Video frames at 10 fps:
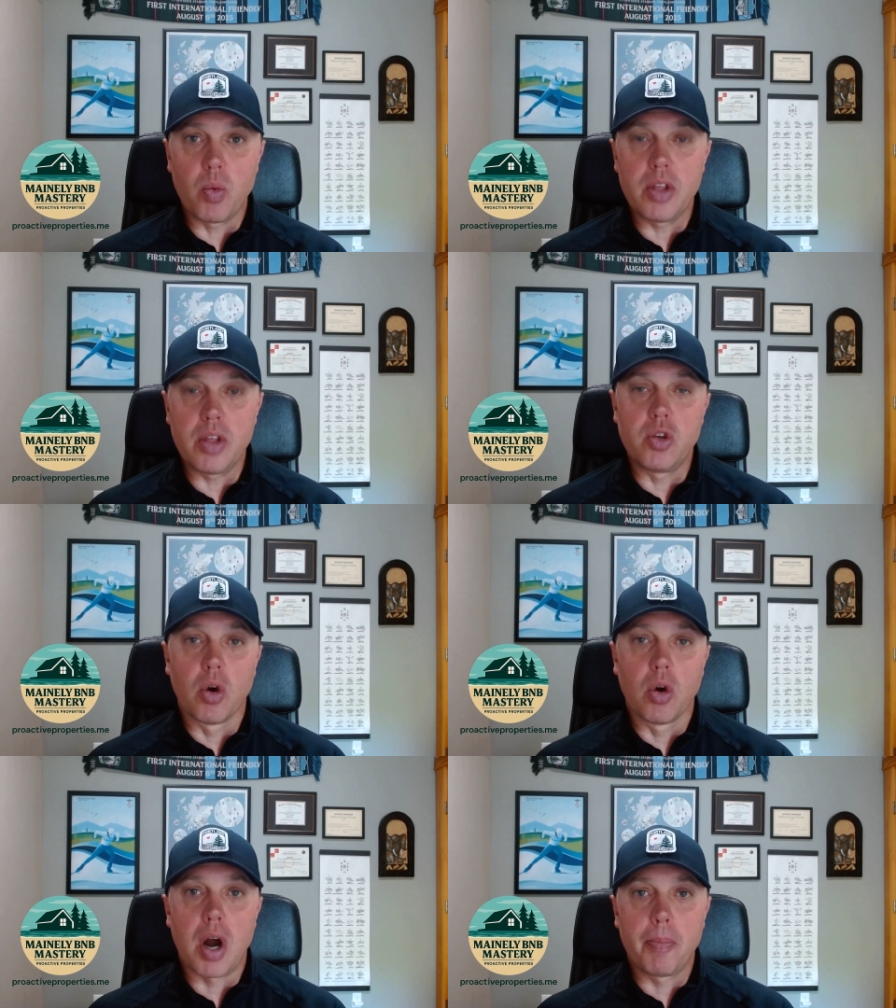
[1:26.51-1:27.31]
with
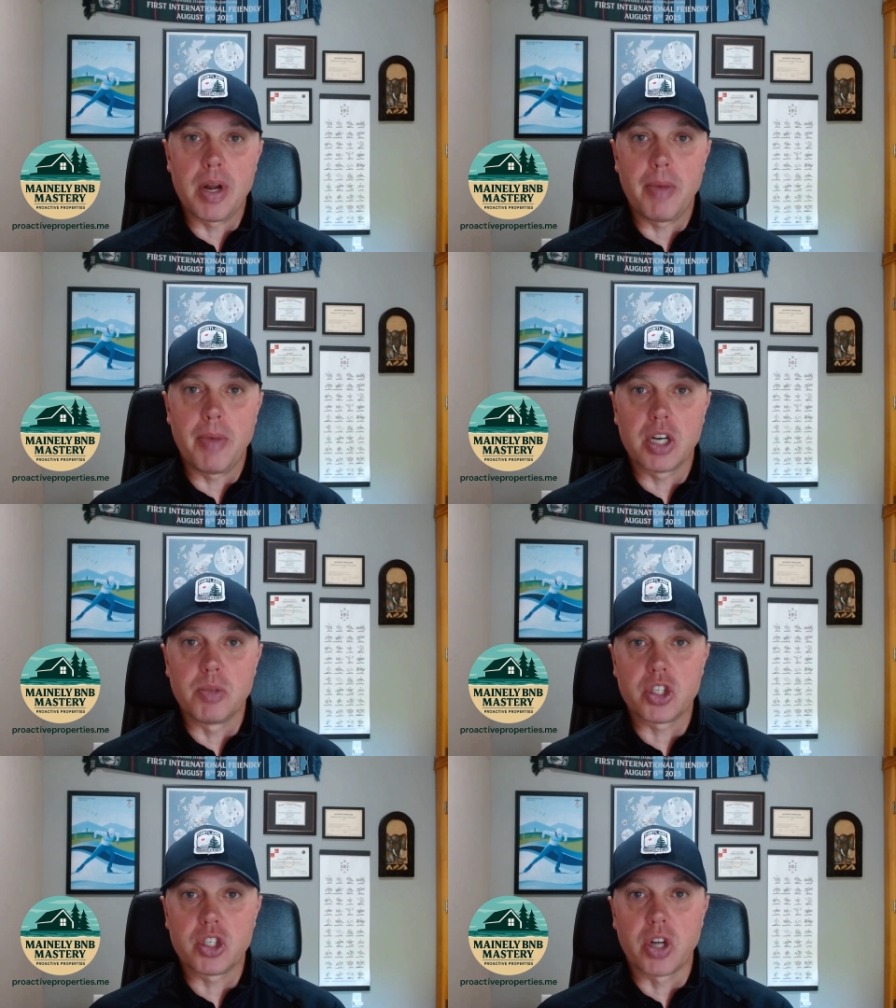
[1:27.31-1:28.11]
your property
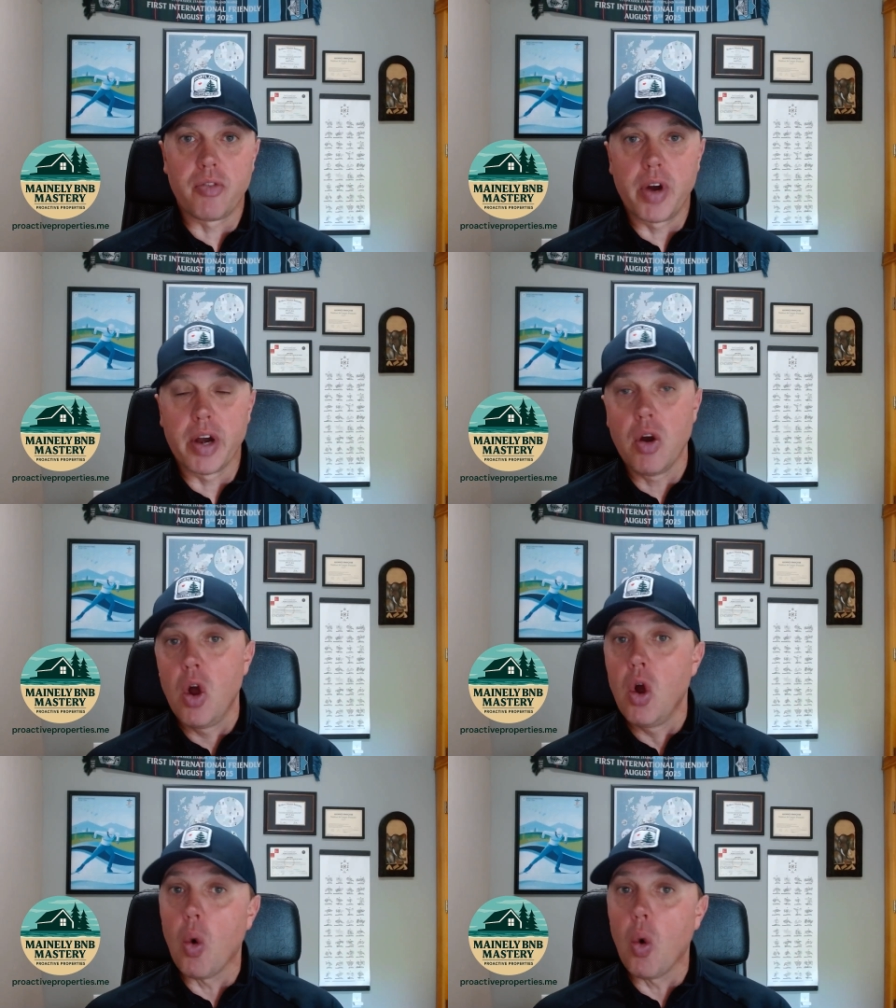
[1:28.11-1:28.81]
management software